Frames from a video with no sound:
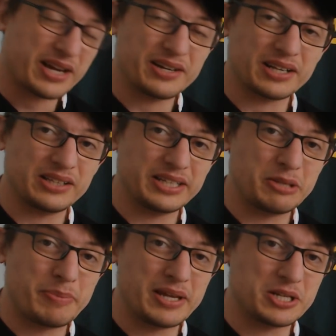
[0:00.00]
kind of cleared
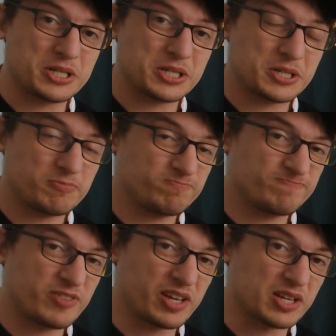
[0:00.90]
the bench,
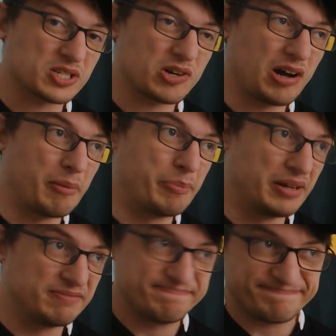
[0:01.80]
things got a
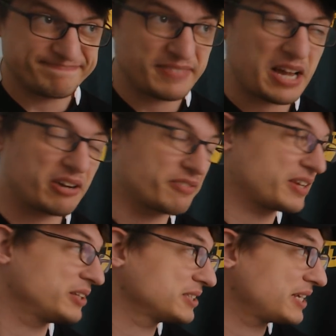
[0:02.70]
bit out of
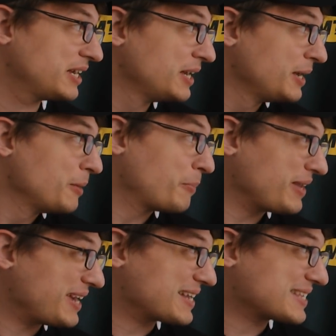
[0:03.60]
kilter. But
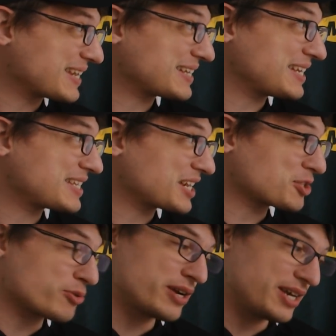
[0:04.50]
yeah,
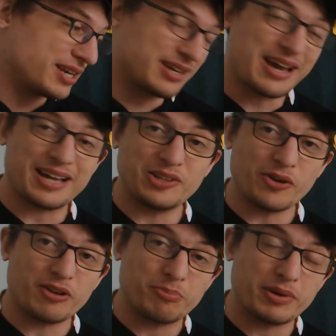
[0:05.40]
66-3.
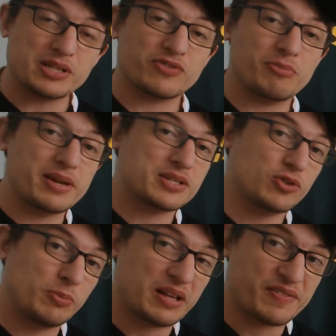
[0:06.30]
No complaints from me as an
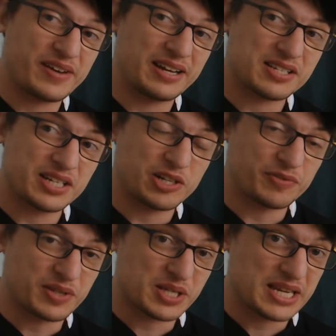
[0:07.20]
All Black fan to sign
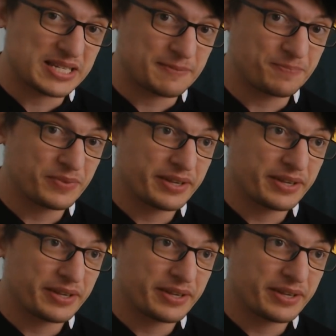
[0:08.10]
off the season.